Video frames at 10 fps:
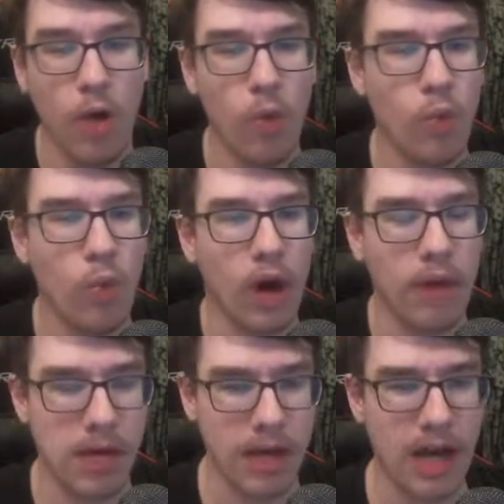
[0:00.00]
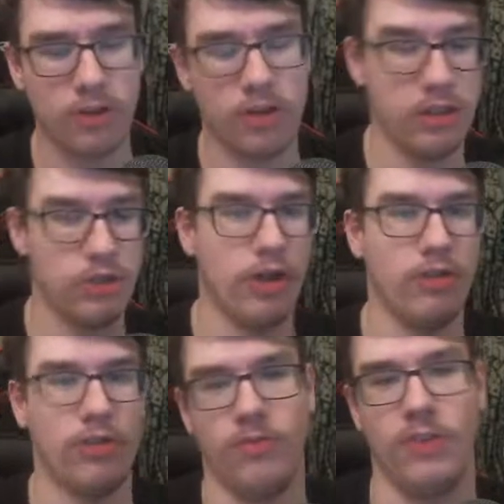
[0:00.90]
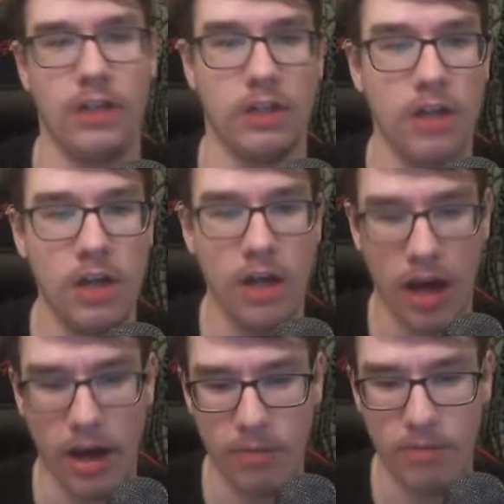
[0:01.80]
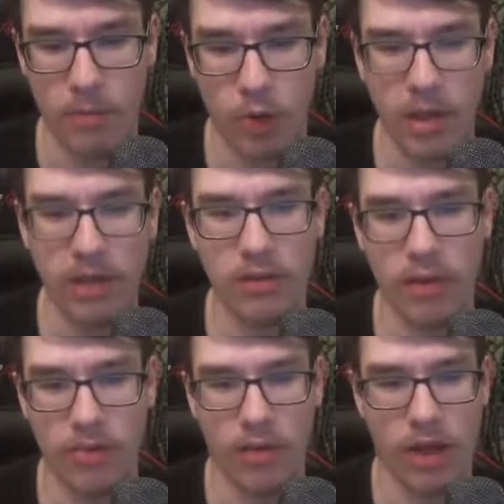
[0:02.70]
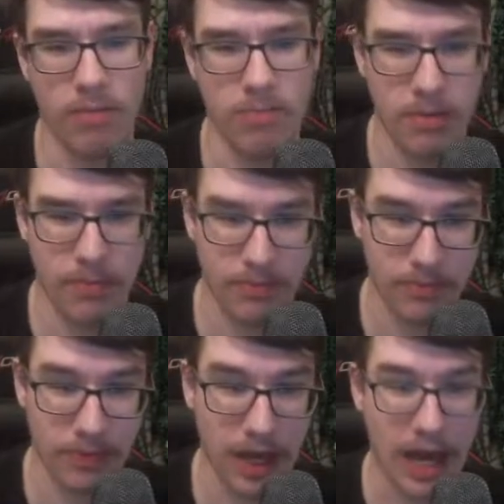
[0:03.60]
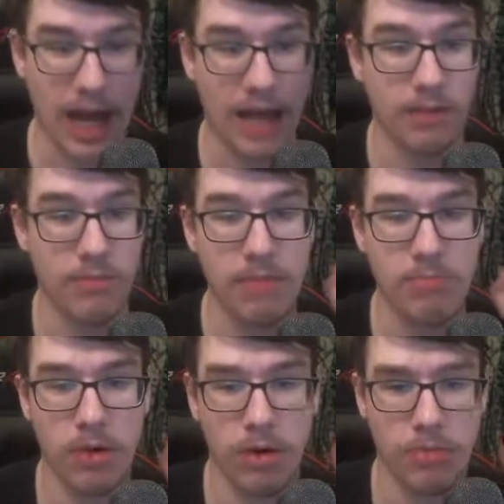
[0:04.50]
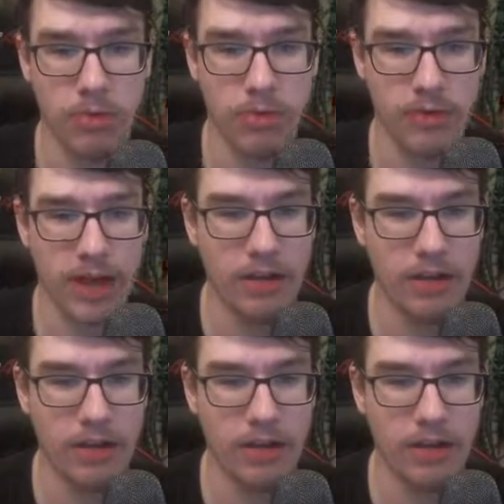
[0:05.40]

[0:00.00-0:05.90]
Ooh, I'm gonna actually try something here. I am going to level up, and the main purpose of that